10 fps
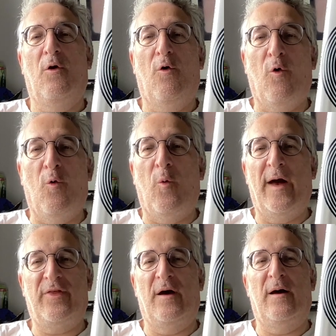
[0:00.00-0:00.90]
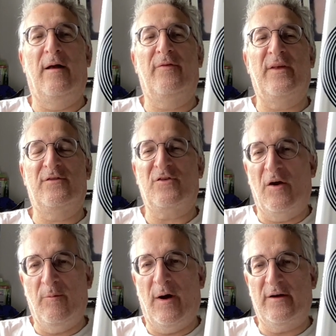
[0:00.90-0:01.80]
or whether there's
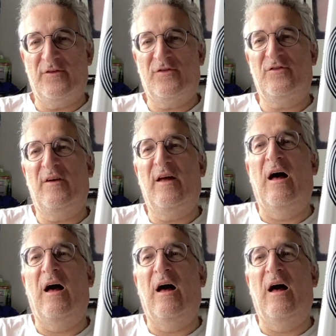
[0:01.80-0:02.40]
so much